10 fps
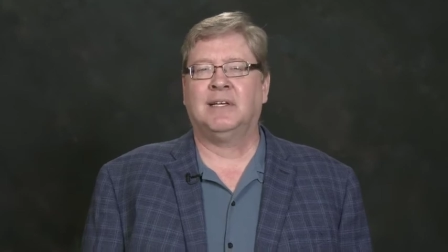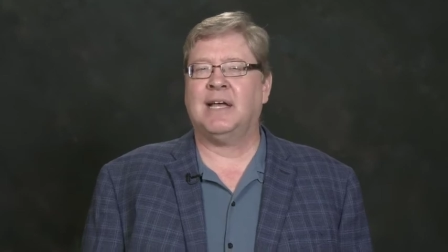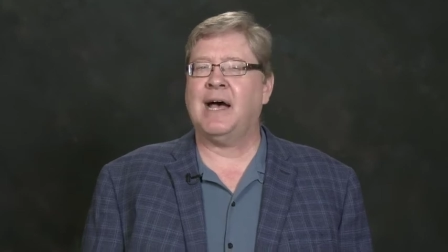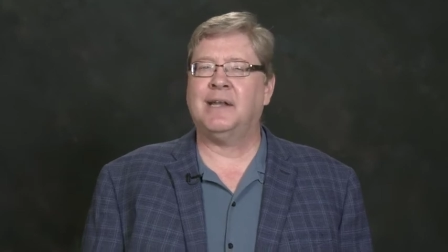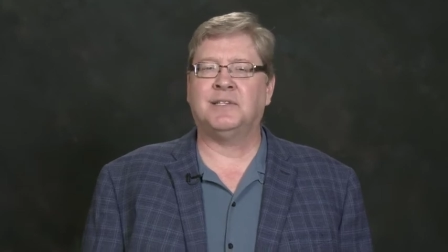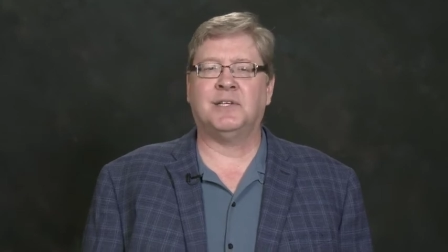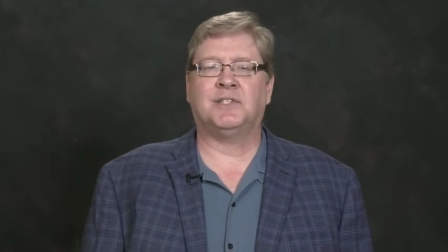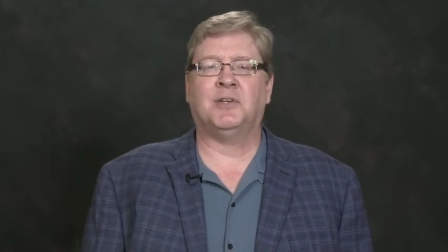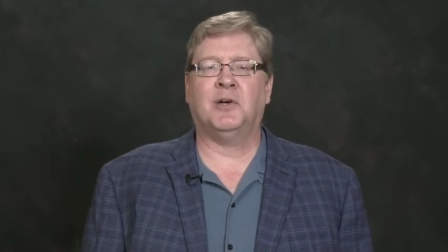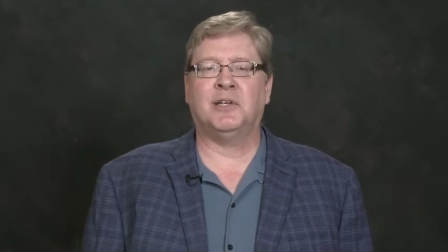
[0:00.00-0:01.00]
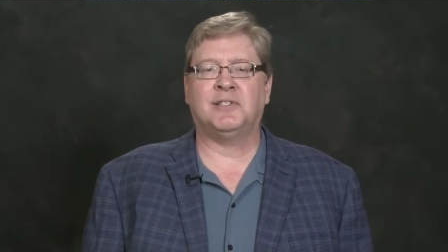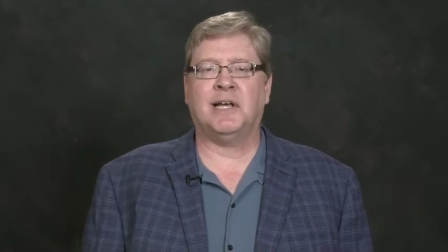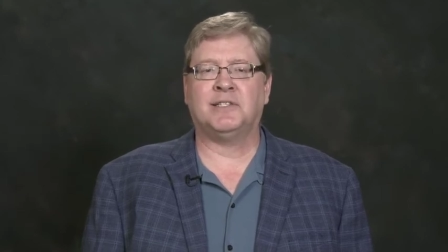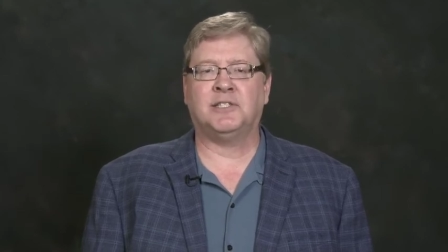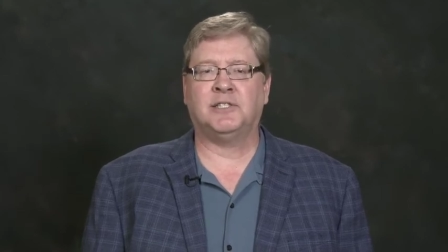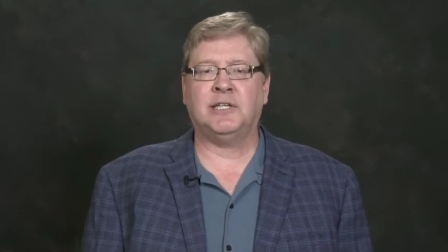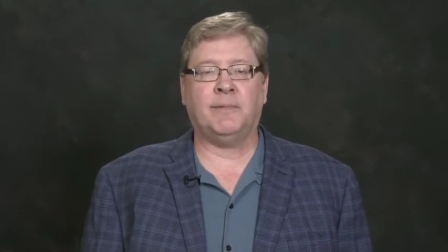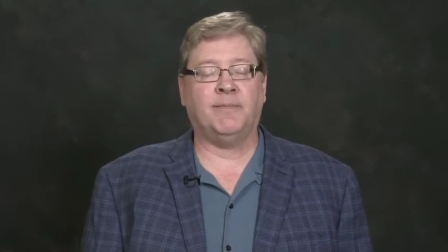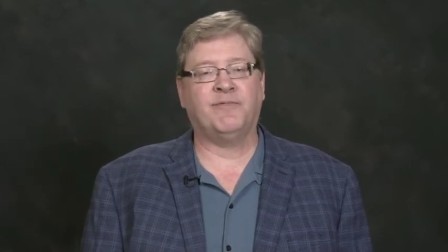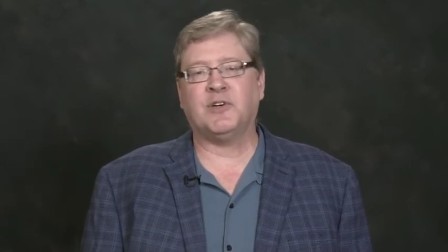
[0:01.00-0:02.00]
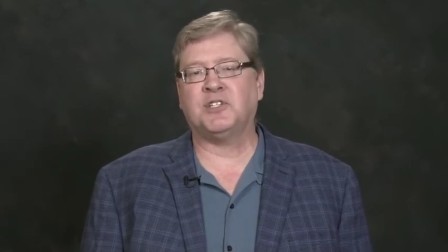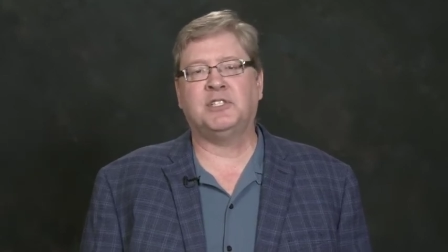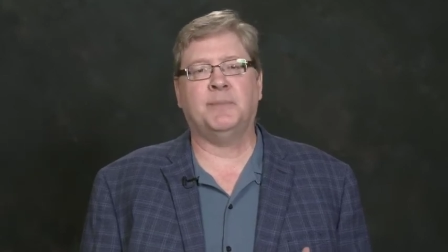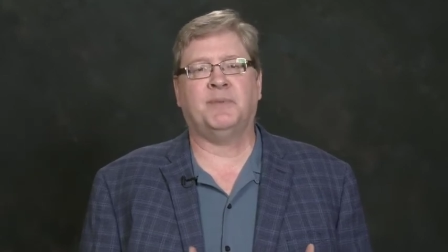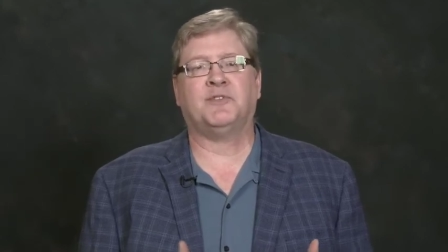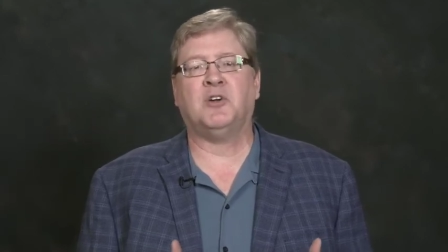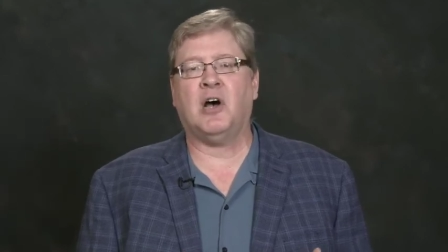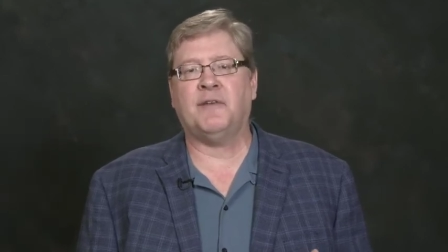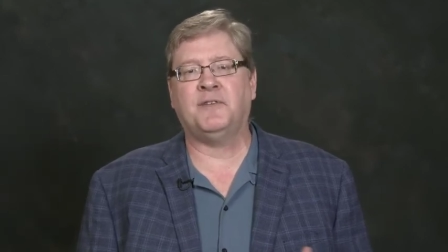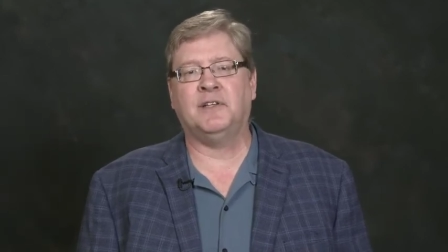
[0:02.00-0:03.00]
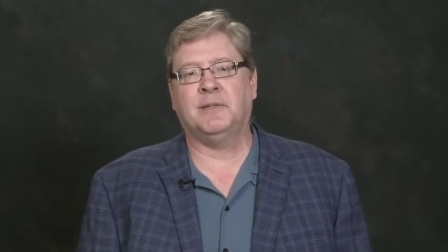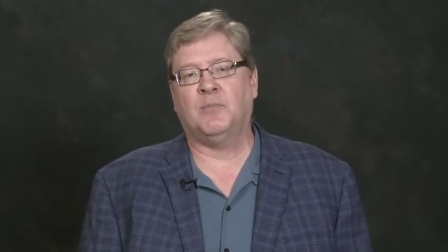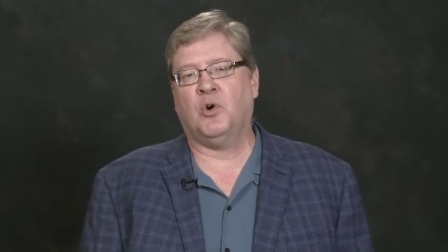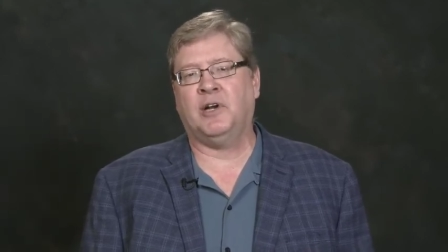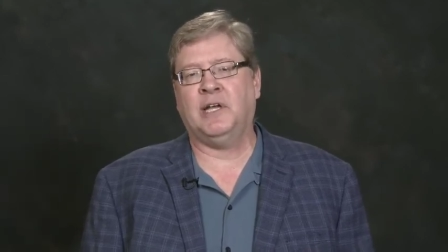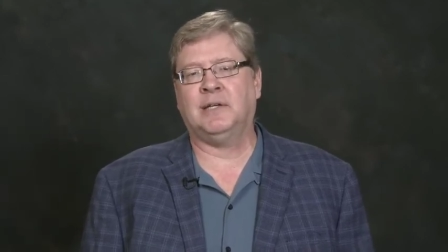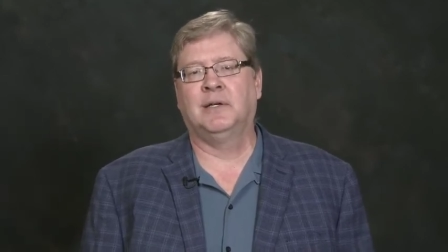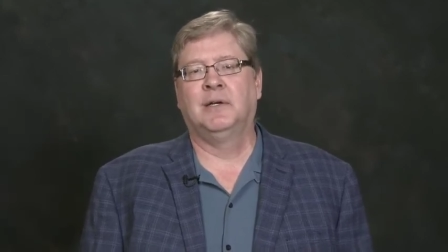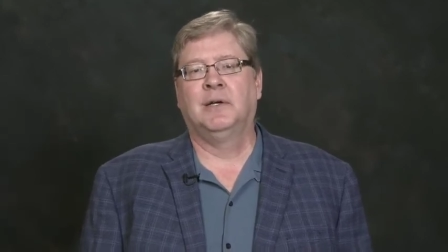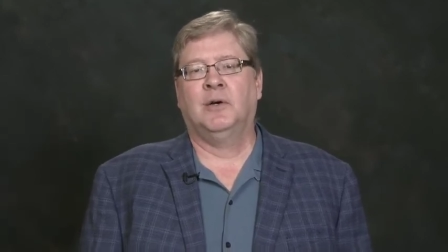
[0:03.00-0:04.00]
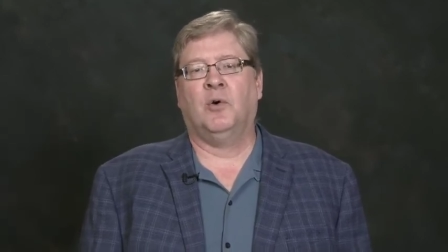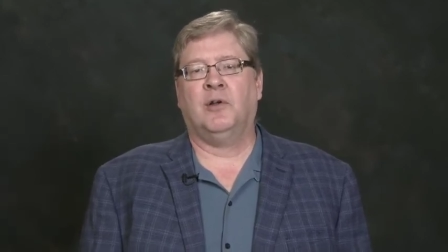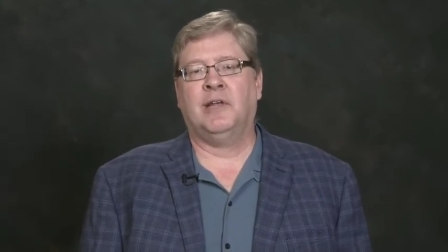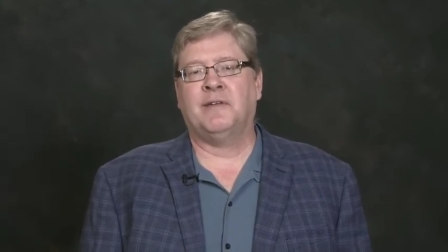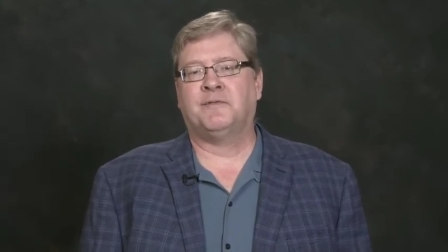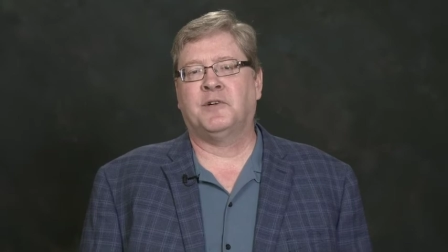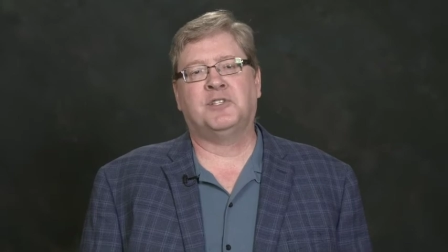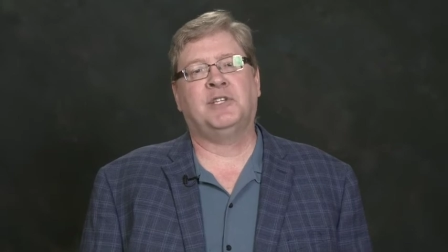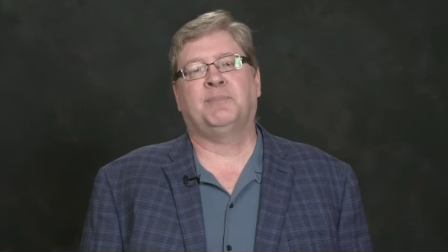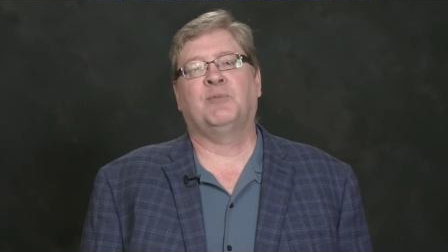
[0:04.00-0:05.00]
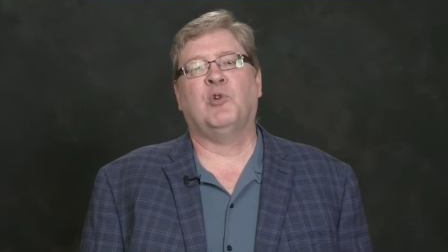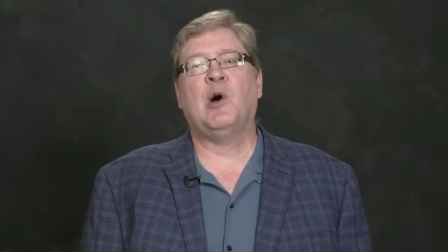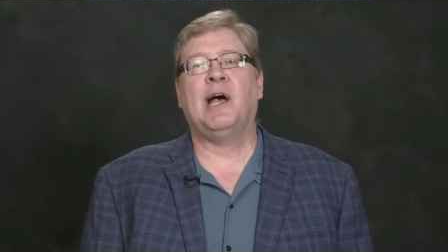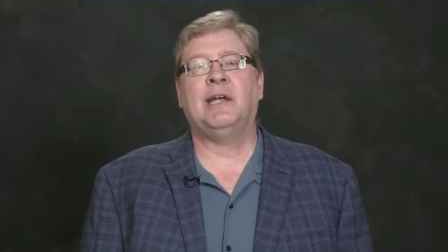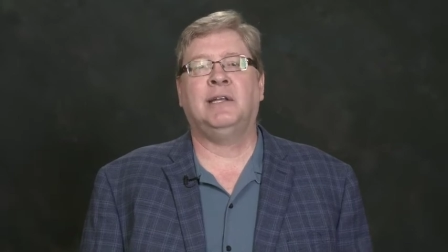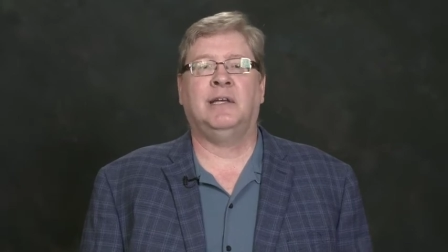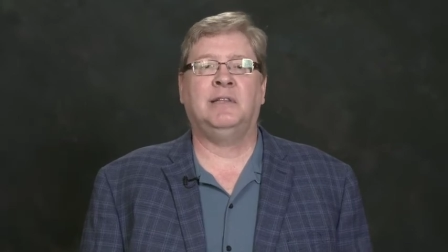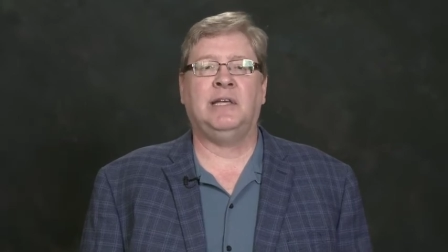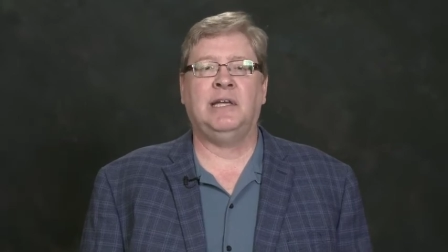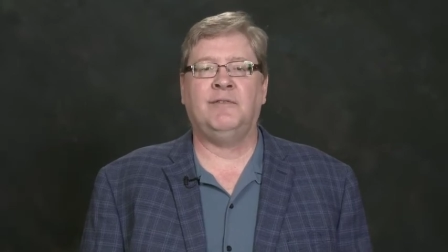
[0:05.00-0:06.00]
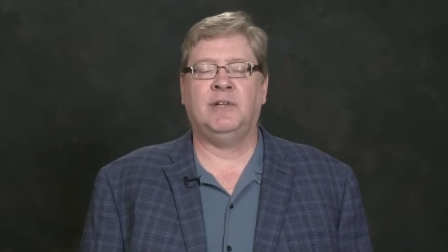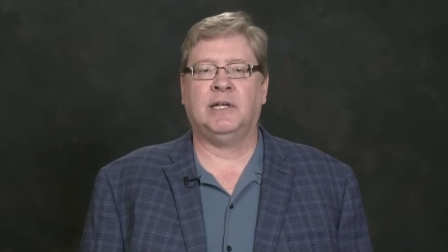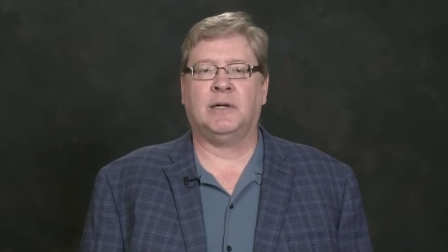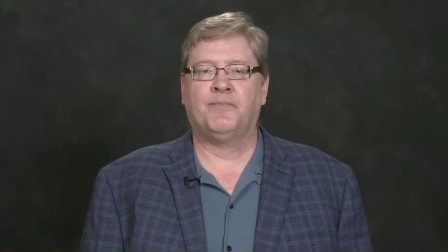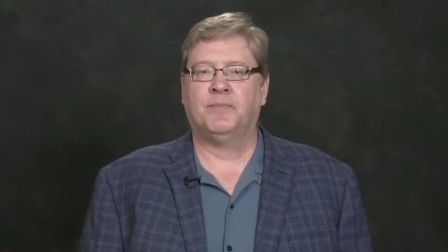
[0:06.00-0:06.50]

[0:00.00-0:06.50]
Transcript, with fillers: God is as good as that sip, first sip of coffee in the morning or that first sip of wine in the evening.